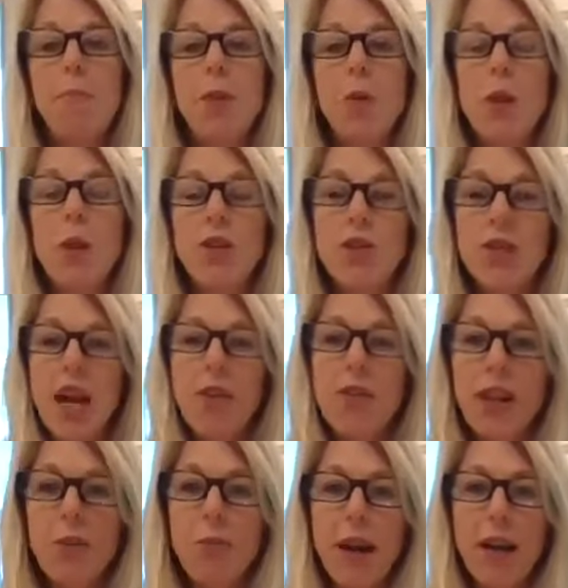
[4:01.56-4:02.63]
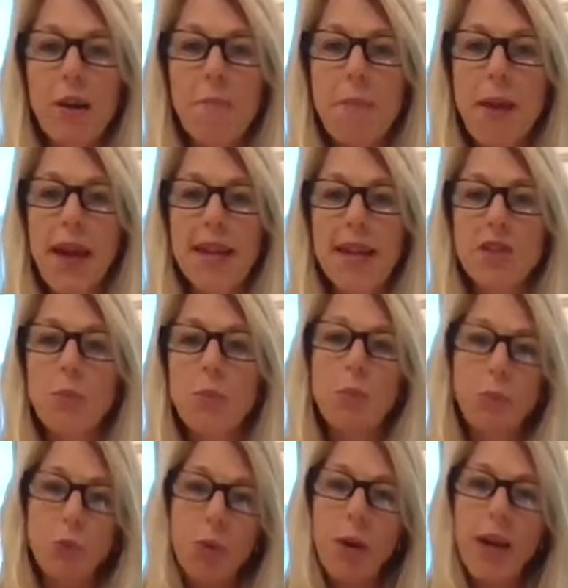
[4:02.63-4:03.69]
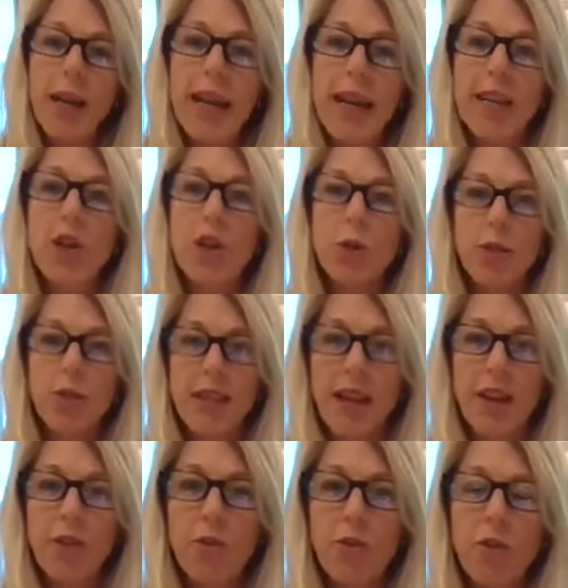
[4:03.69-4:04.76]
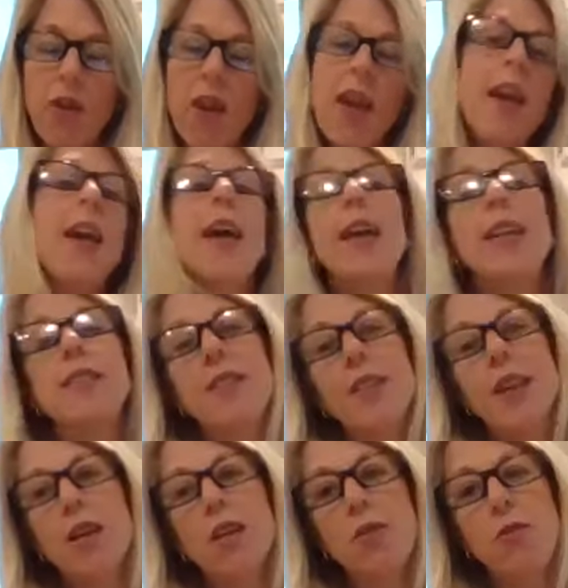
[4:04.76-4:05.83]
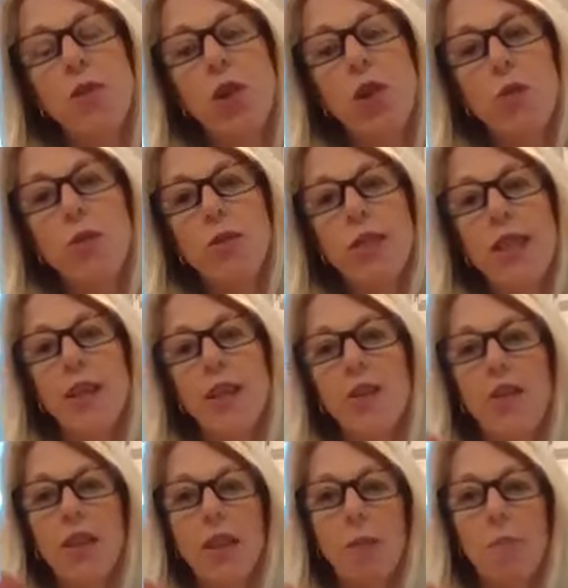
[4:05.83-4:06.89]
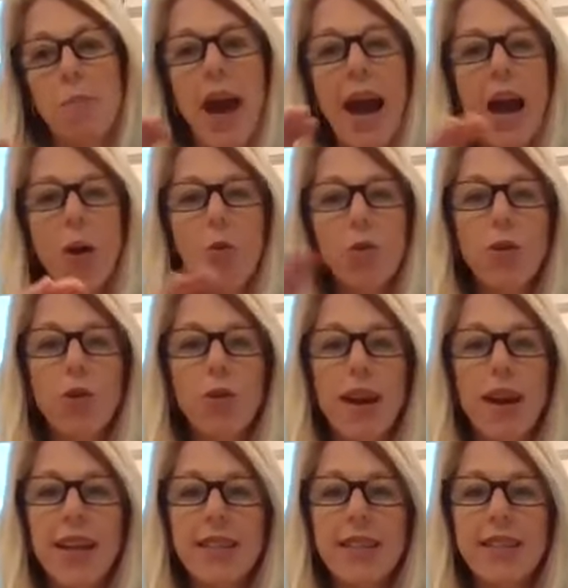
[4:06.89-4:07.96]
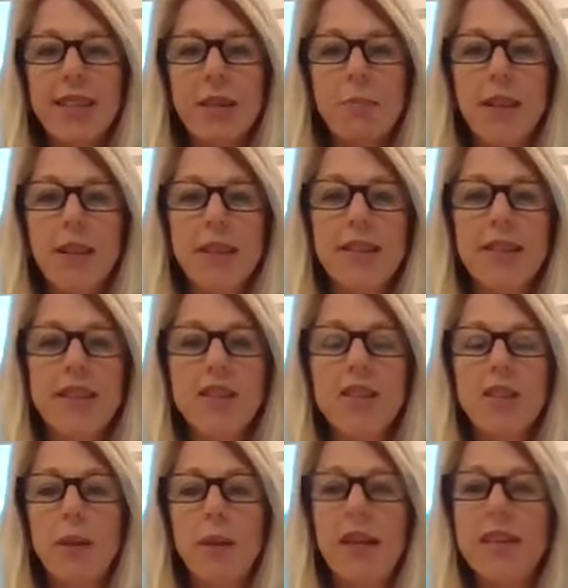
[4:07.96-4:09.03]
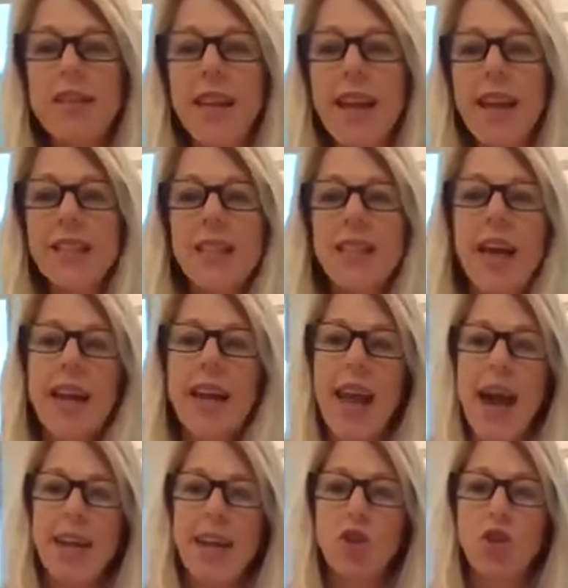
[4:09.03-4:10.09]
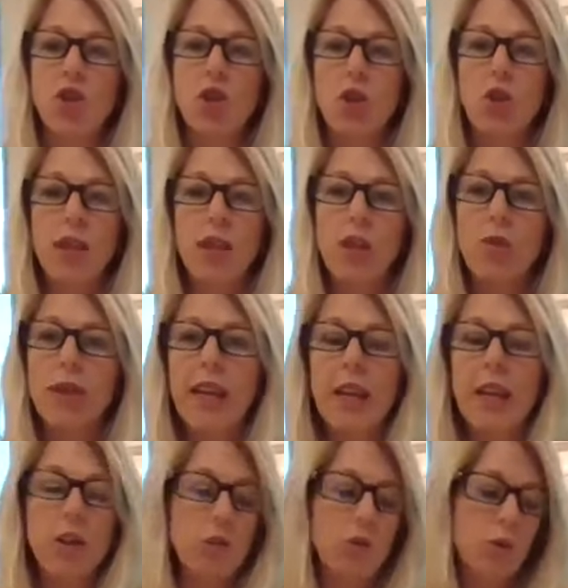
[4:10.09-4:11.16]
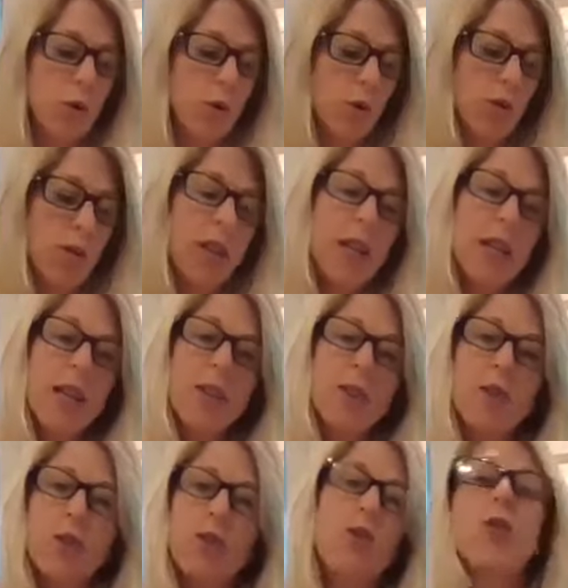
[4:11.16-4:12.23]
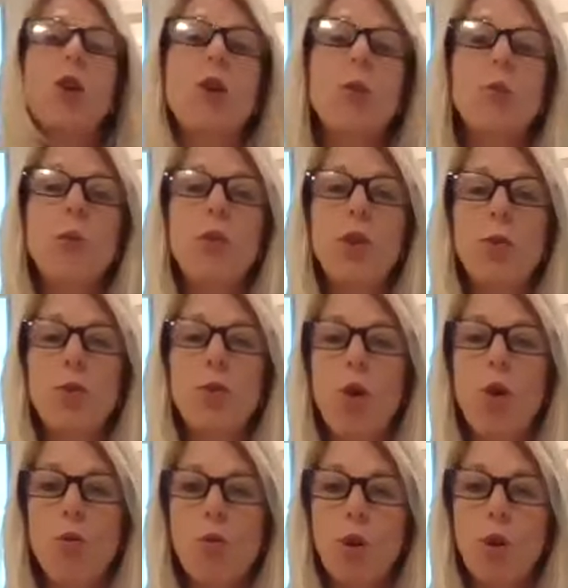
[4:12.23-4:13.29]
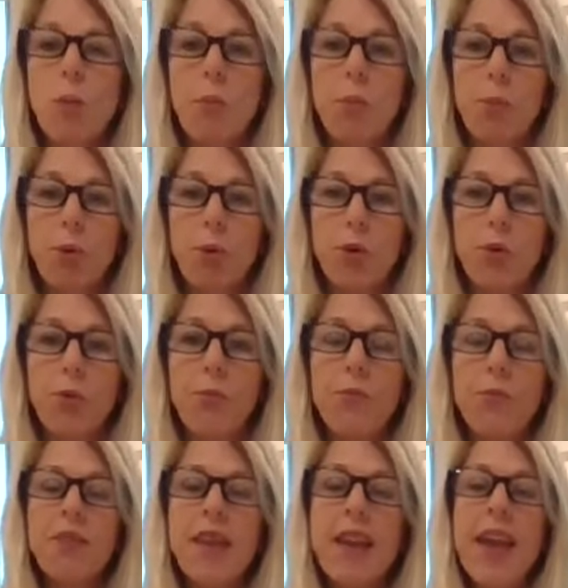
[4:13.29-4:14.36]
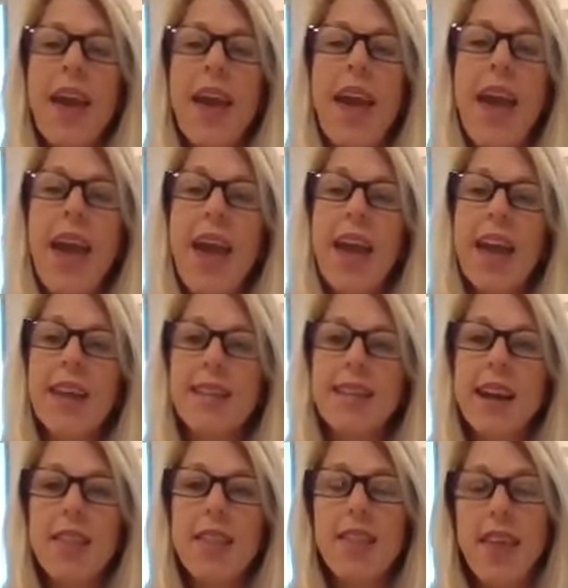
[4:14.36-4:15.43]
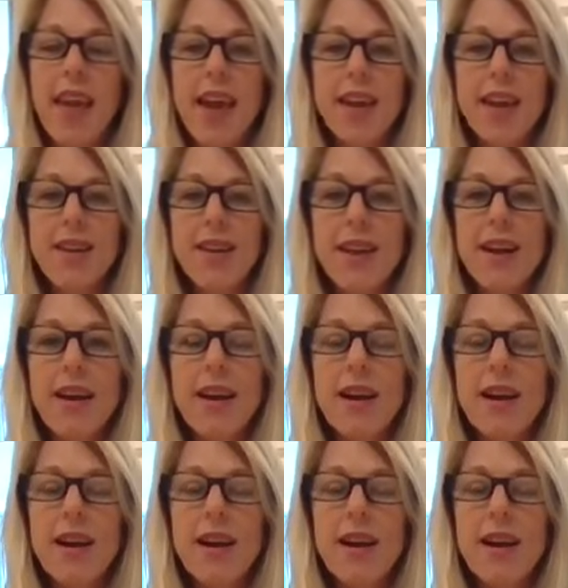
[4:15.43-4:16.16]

We definitely recommend brewing it yourself instead of using the powdered iced tea mixes, because that has a lot of added sugar that you can't control. So start with your own brew, and then